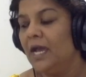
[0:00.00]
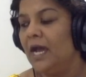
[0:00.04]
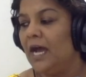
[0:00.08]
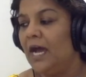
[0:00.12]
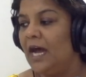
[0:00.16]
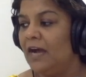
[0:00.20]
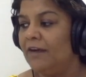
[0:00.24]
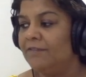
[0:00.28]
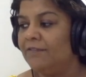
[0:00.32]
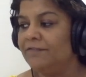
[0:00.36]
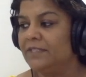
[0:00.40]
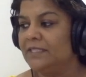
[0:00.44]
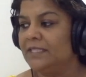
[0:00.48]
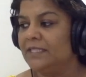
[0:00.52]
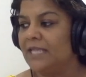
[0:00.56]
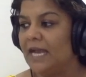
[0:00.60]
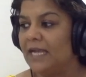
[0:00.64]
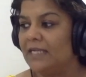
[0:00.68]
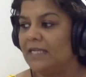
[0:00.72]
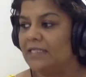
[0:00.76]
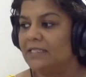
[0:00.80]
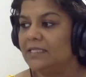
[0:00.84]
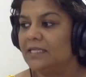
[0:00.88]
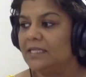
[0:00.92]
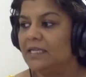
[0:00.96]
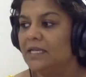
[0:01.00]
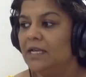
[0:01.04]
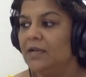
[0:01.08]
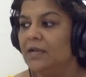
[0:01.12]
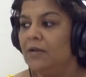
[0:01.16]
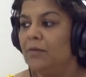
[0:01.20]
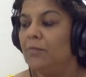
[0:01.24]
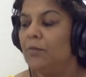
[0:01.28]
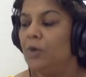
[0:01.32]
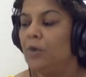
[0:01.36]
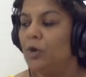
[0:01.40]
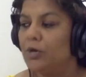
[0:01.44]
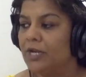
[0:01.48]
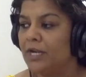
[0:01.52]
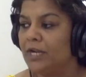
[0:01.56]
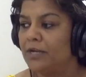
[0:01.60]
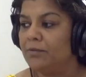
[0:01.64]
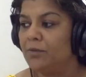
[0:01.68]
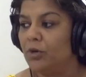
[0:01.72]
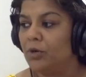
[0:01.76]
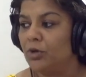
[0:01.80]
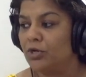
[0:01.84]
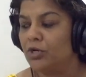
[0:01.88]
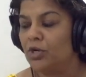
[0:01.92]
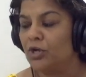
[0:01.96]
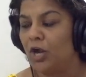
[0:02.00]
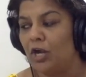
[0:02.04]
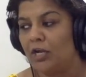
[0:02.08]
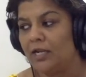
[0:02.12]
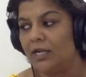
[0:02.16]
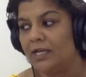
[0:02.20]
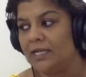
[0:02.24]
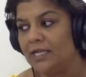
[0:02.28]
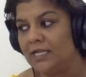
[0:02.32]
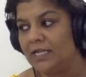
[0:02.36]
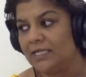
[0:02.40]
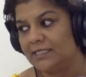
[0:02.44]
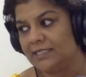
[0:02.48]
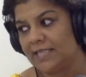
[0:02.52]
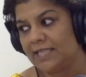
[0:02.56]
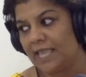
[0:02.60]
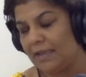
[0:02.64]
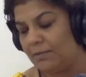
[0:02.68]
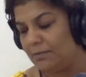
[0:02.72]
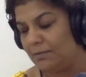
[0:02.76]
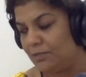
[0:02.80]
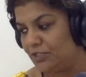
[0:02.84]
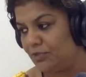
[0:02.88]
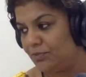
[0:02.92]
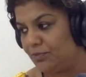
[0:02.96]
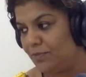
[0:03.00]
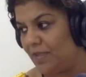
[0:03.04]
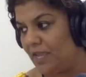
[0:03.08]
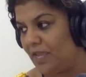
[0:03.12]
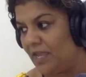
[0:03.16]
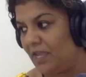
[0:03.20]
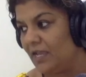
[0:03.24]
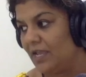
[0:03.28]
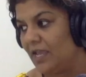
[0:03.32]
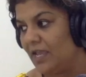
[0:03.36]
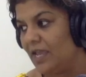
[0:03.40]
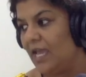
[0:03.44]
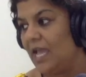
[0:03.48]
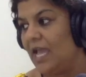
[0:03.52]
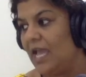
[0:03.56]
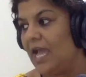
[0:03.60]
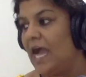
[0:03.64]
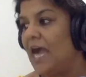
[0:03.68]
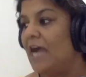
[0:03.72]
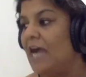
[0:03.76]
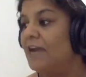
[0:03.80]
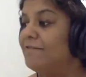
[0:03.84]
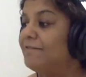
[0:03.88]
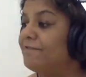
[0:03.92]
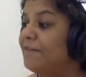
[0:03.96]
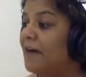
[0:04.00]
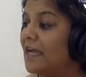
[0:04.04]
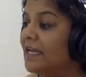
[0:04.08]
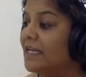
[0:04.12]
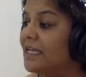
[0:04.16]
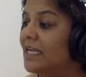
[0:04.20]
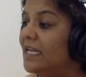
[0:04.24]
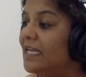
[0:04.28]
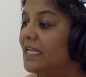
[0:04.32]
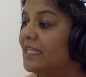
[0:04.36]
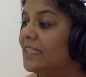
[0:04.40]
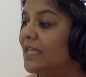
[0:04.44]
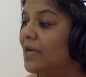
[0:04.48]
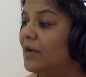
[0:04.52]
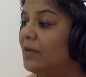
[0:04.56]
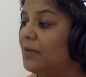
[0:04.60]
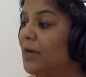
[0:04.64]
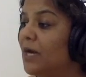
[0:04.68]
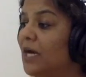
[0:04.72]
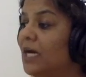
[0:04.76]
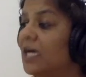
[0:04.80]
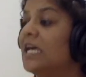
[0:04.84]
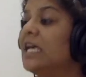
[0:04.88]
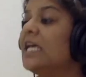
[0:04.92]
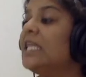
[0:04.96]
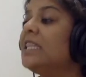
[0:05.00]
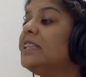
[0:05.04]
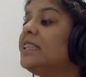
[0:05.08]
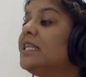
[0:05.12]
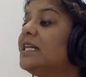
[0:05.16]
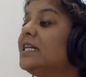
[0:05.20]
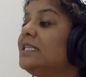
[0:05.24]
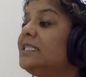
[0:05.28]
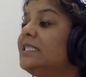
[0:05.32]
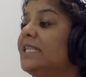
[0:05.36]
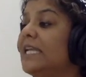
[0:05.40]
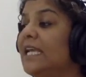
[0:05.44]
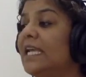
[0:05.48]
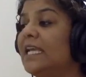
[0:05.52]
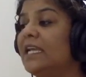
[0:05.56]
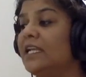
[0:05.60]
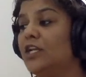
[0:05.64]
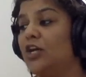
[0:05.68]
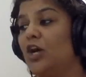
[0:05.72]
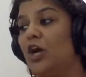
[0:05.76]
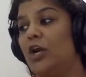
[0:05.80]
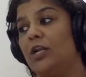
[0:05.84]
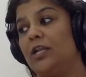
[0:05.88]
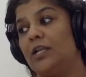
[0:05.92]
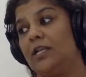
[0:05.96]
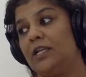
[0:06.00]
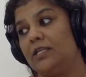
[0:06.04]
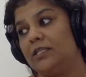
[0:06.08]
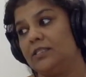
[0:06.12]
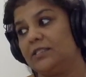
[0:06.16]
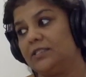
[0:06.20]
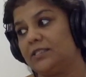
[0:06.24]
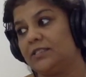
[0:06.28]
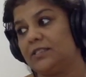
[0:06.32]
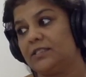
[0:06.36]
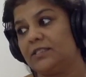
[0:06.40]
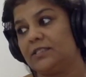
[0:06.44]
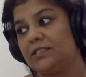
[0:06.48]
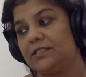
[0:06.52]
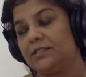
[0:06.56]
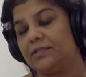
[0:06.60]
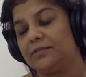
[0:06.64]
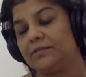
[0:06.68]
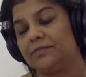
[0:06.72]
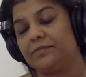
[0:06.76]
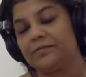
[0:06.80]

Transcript: After that, more and more colonies came into being, and finally, there were 13 colonies.